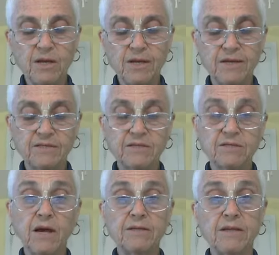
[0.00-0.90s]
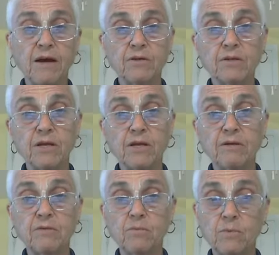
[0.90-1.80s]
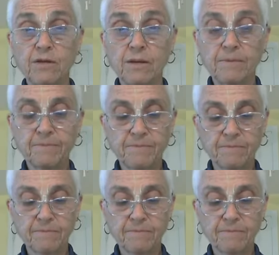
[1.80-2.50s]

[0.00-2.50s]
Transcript: is undoubtedly within him.